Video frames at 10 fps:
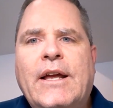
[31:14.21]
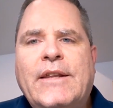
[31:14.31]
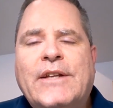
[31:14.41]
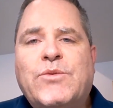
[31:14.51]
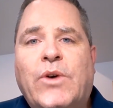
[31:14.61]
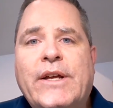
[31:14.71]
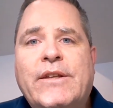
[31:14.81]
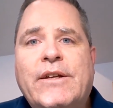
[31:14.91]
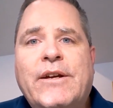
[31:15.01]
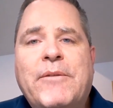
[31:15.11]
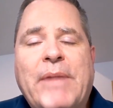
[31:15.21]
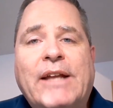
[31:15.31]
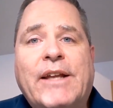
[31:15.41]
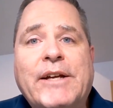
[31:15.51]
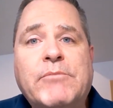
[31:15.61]
And that's why the
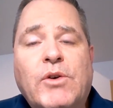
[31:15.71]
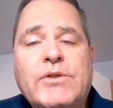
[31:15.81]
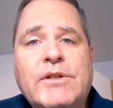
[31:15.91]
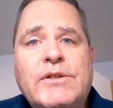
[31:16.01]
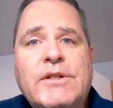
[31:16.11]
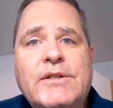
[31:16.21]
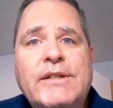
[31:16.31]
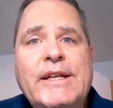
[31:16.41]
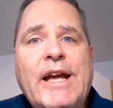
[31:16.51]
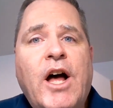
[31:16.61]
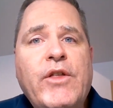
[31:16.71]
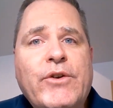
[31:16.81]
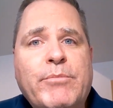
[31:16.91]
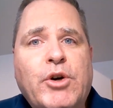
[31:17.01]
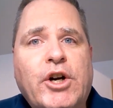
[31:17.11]
man like Moses is in the
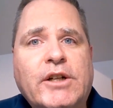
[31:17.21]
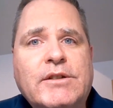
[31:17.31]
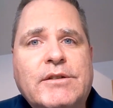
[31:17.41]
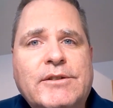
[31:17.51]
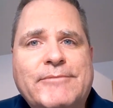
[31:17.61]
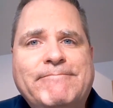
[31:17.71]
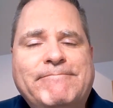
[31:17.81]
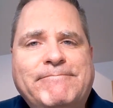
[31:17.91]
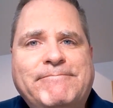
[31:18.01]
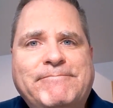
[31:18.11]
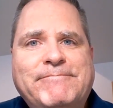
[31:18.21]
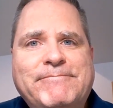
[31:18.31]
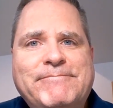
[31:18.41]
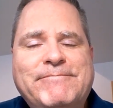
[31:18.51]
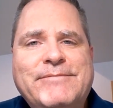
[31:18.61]
other books
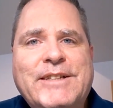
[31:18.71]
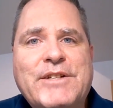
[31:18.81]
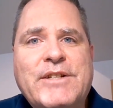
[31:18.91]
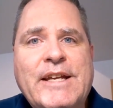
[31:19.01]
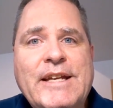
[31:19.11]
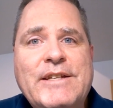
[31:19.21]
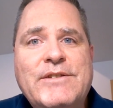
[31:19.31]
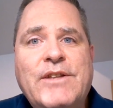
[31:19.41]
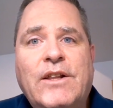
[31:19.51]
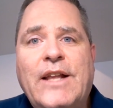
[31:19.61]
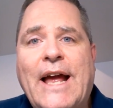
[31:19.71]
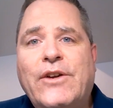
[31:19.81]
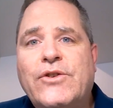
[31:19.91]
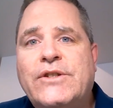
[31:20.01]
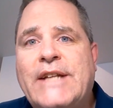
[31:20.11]
because he's the
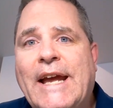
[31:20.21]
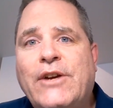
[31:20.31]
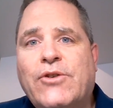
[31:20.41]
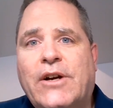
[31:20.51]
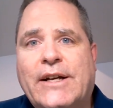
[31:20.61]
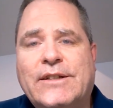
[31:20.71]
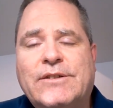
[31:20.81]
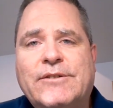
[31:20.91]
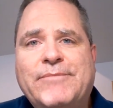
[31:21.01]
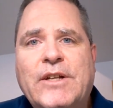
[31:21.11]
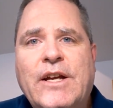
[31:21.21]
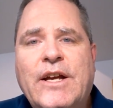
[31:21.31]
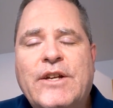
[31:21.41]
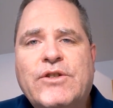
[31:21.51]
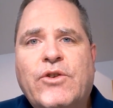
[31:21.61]
latter day Christ.
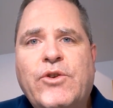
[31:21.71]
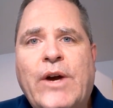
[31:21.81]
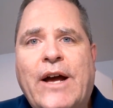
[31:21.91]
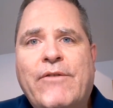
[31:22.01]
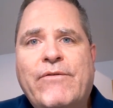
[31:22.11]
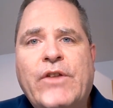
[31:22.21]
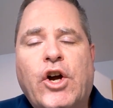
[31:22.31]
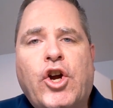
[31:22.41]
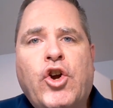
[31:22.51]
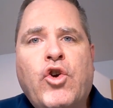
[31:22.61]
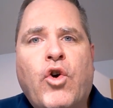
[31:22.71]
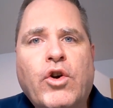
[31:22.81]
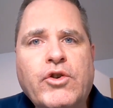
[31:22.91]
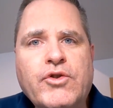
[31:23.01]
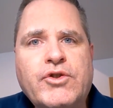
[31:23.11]
So you have the
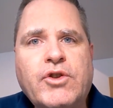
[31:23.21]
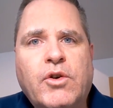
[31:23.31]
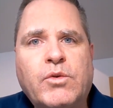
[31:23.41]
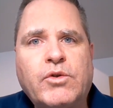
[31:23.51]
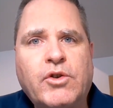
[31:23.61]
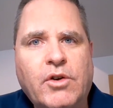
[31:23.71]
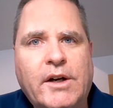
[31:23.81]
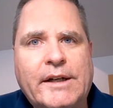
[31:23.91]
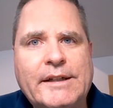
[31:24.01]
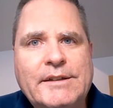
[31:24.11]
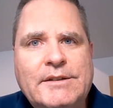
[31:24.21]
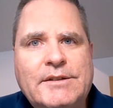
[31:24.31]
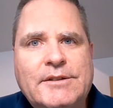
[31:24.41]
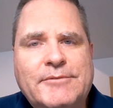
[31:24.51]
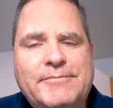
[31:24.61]
cornerstone Christ,